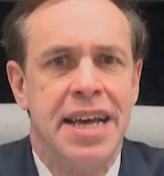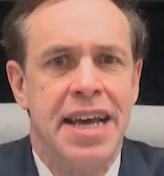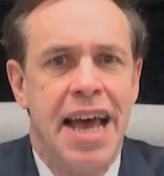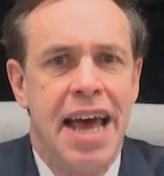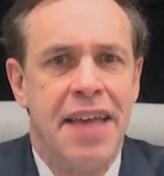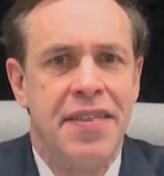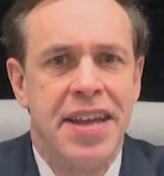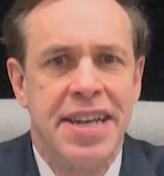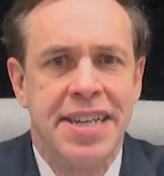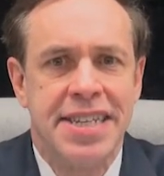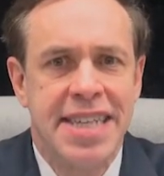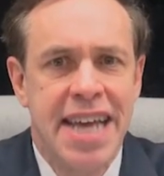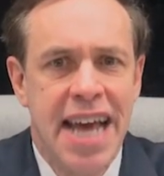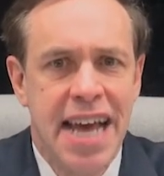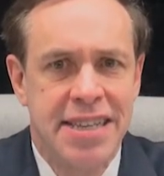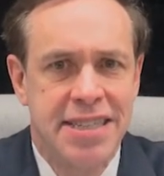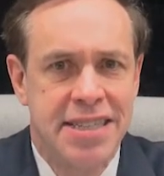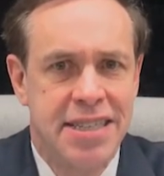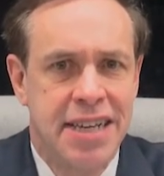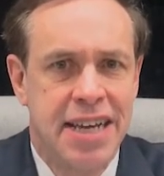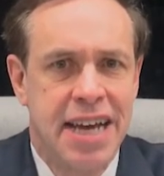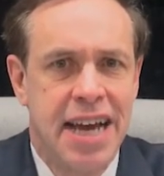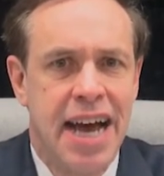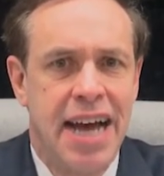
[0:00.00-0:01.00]
then test
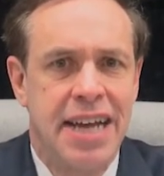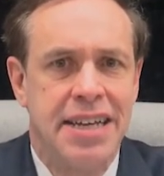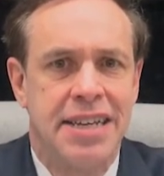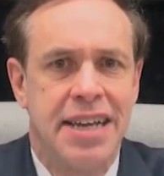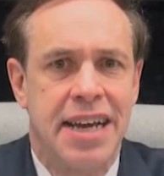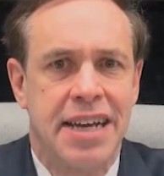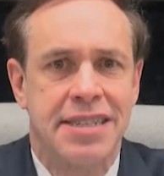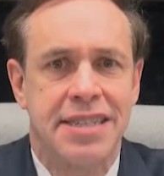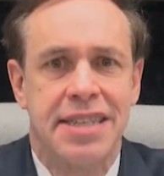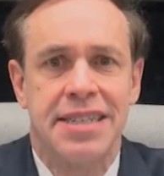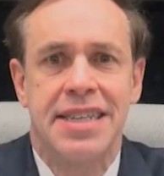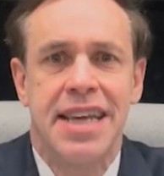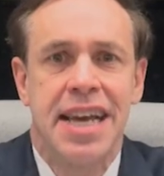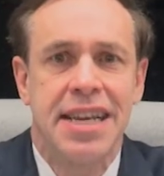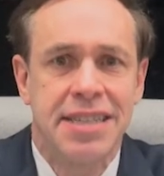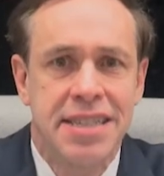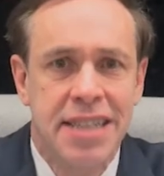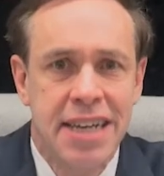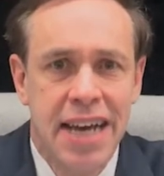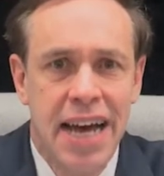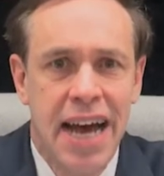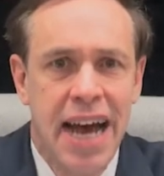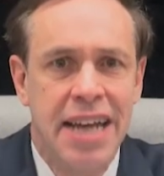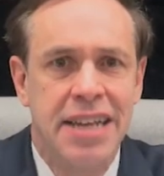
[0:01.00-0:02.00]
the contacts, and test the
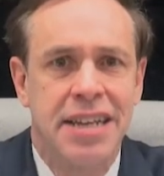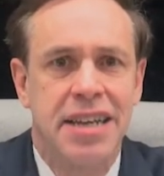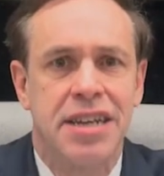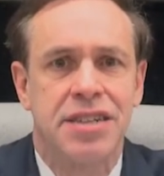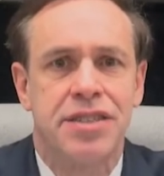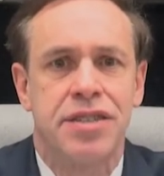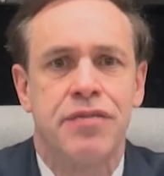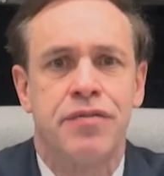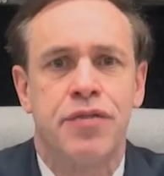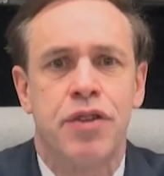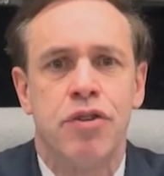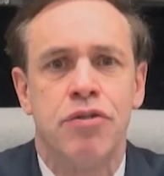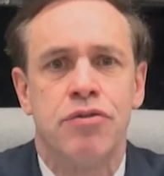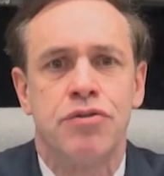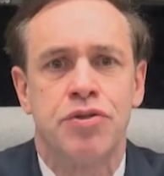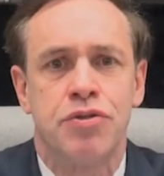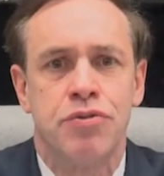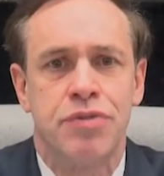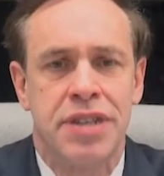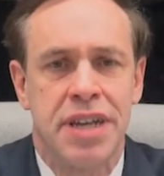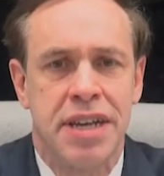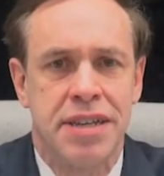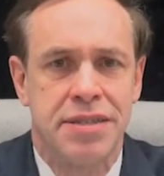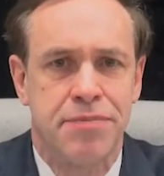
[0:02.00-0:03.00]
contacts of those who
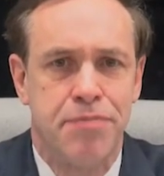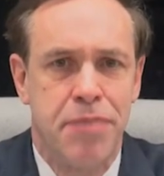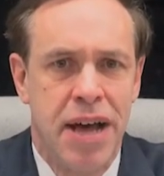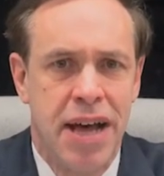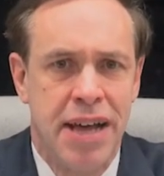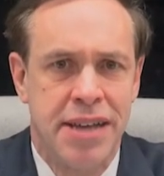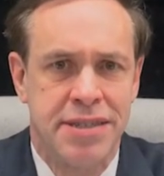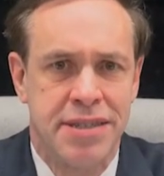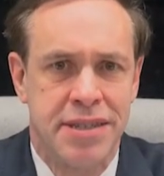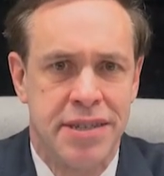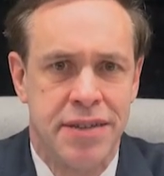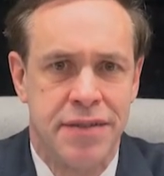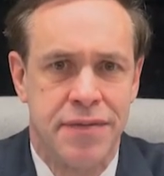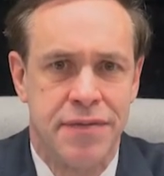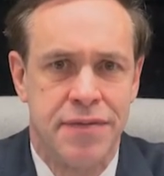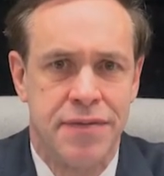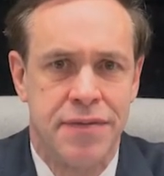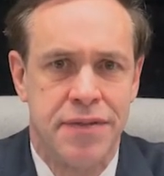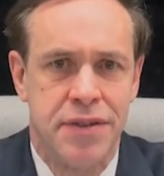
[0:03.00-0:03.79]
test positive.